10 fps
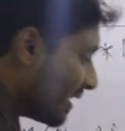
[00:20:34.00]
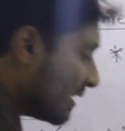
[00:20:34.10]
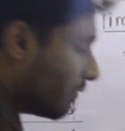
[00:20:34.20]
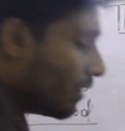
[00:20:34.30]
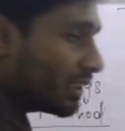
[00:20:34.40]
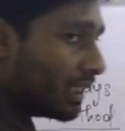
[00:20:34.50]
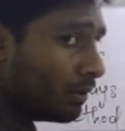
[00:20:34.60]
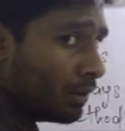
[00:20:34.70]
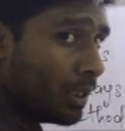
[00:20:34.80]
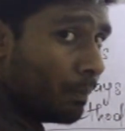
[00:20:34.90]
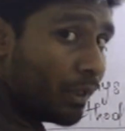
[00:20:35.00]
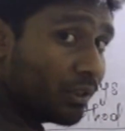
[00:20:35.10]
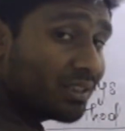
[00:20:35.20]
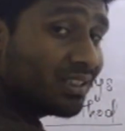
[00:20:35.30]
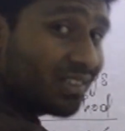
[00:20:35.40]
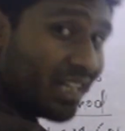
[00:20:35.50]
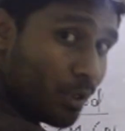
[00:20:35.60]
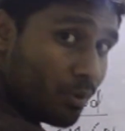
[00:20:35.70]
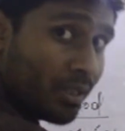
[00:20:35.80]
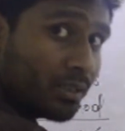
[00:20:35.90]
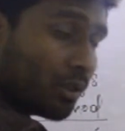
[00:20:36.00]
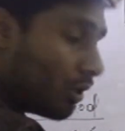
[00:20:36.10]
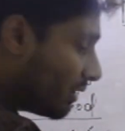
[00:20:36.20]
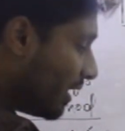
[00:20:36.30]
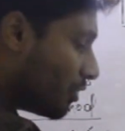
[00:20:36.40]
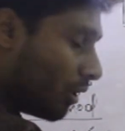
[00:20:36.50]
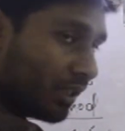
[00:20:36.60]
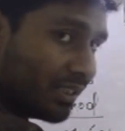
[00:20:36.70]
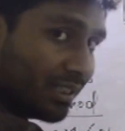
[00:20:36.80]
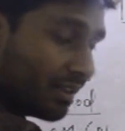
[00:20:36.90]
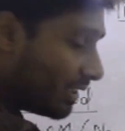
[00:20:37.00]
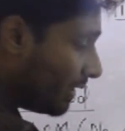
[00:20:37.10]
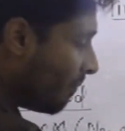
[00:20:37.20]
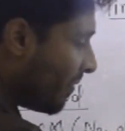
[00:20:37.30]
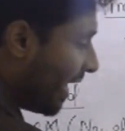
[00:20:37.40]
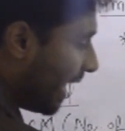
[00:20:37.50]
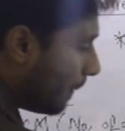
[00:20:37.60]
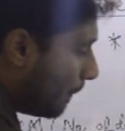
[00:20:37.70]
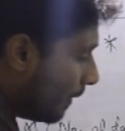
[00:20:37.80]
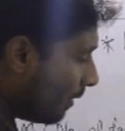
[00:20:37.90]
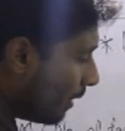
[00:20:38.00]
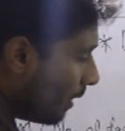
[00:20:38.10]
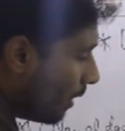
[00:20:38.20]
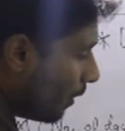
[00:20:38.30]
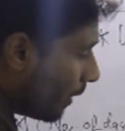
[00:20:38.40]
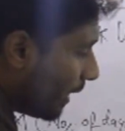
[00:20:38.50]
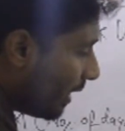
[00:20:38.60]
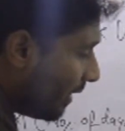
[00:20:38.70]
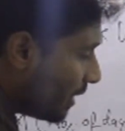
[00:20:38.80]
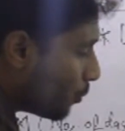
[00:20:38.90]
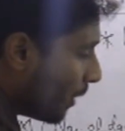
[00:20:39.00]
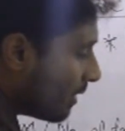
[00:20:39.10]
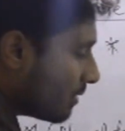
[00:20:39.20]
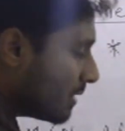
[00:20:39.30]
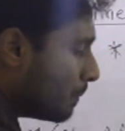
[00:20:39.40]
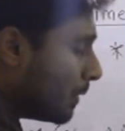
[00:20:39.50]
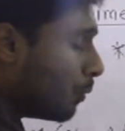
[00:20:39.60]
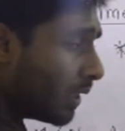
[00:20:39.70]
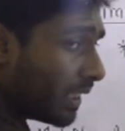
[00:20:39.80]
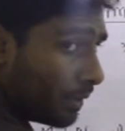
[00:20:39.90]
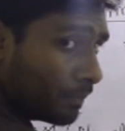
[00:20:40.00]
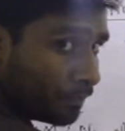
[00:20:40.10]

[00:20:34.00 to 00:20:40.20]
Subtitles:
as the work done because it's 3 units or 3 chocolates, anything, and per here it is 1, simple 1 day.